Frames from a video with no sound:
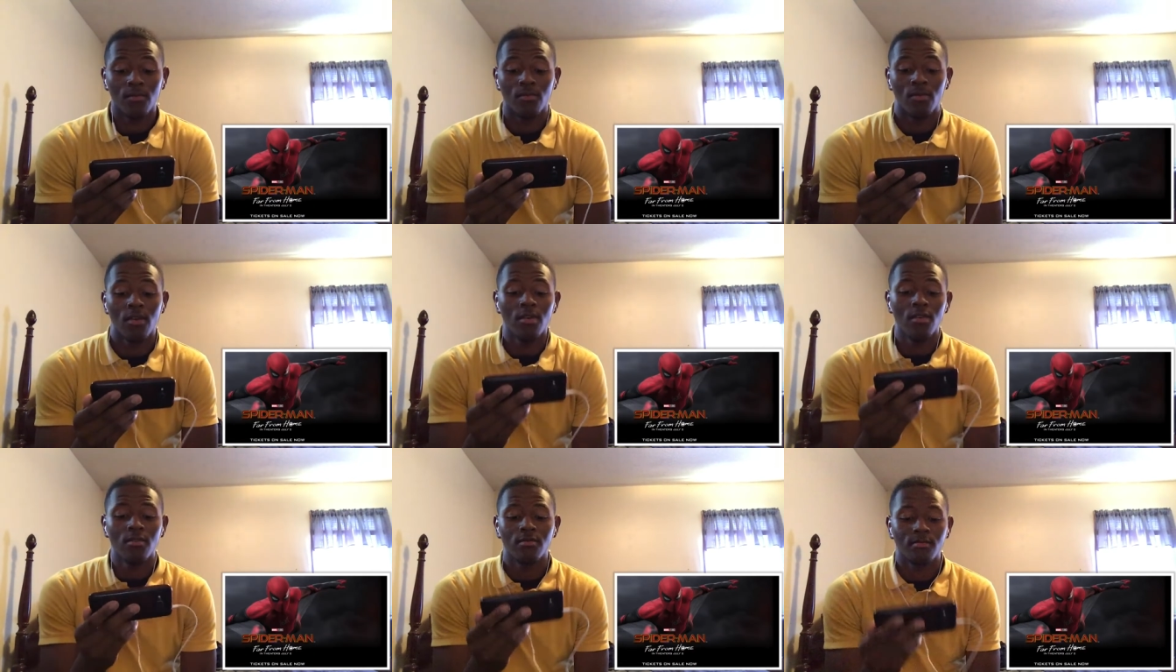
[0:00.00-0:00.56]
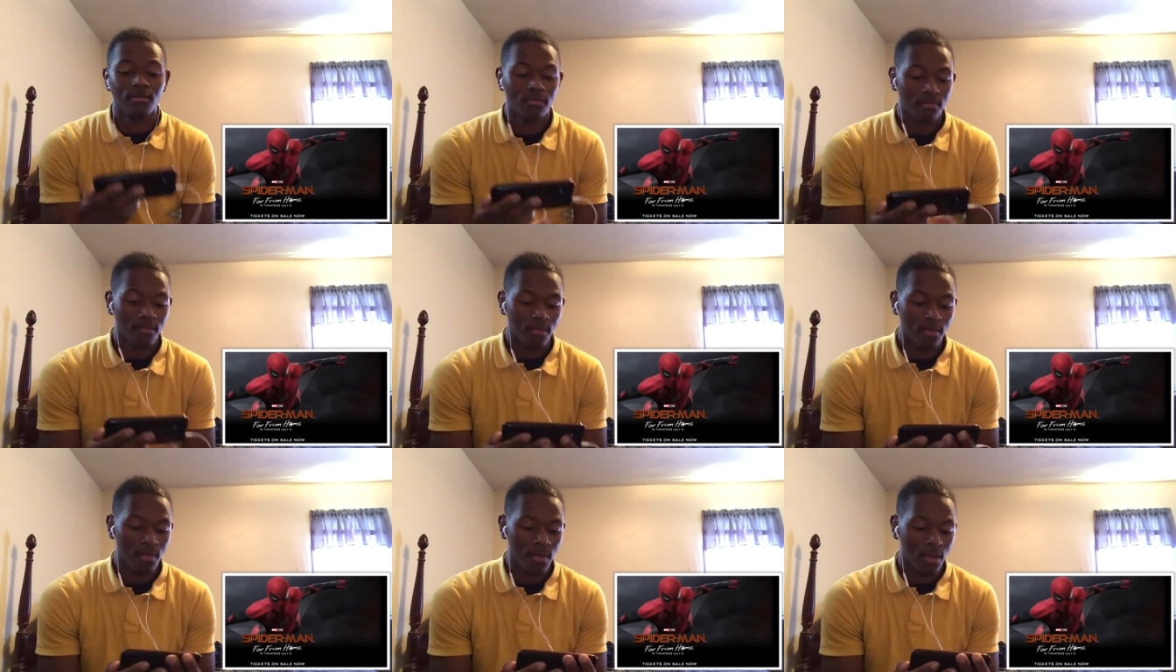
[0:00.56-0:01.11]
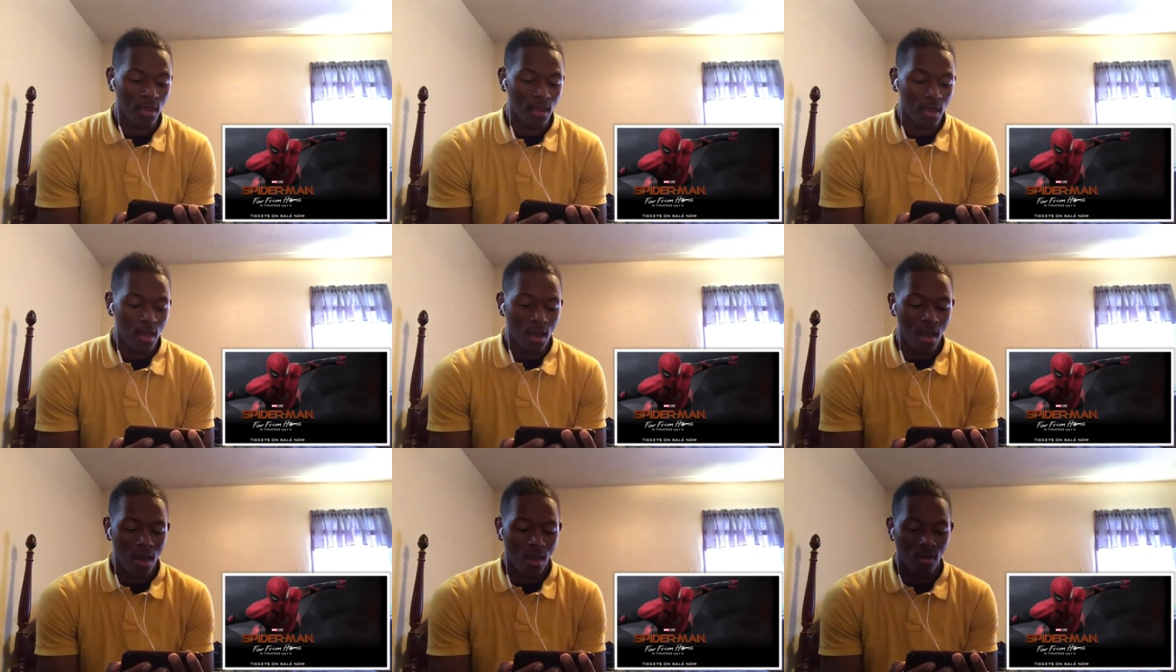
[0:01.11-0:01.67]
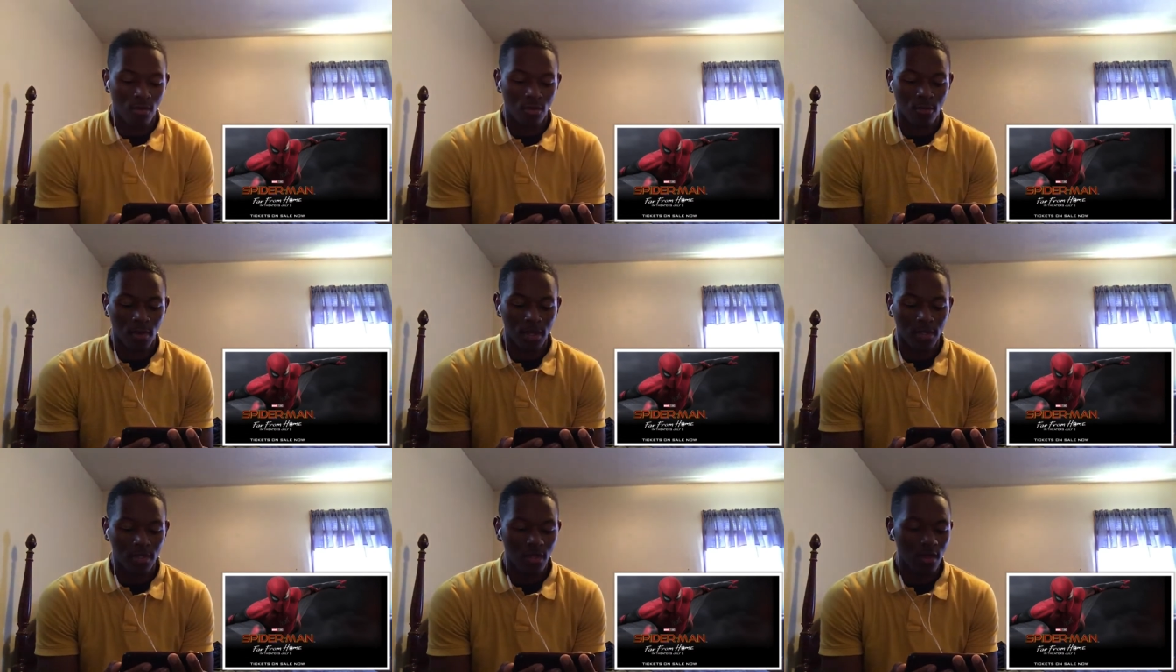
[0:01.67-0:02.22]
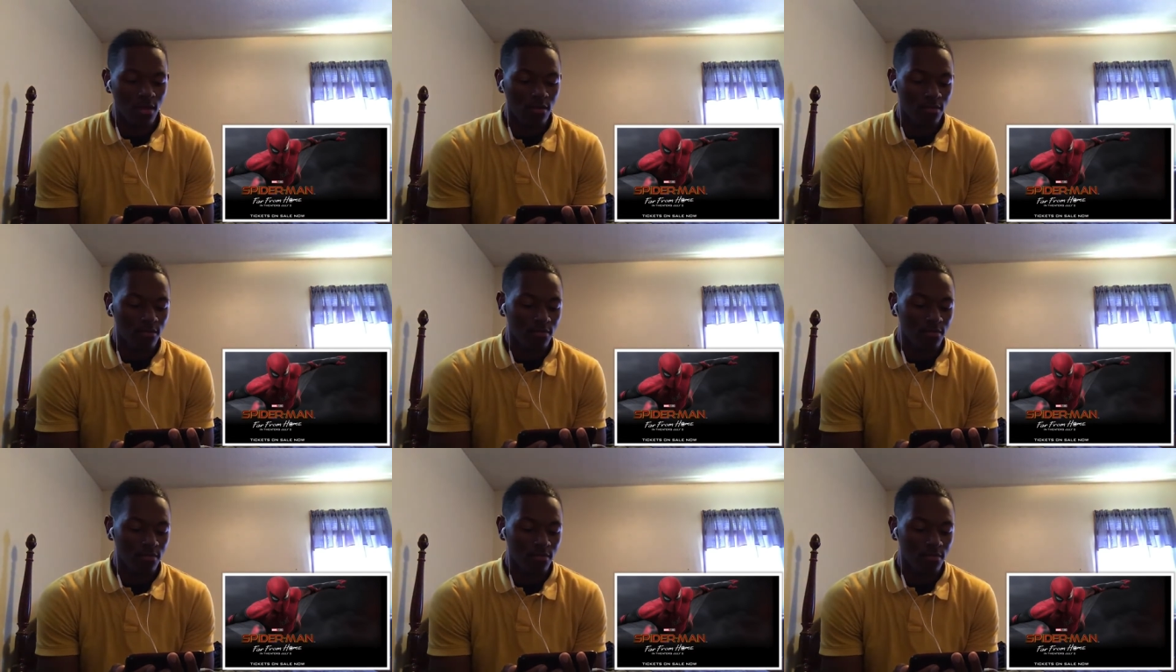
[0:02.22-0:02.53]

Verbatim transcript: Well, I don't know about y'all,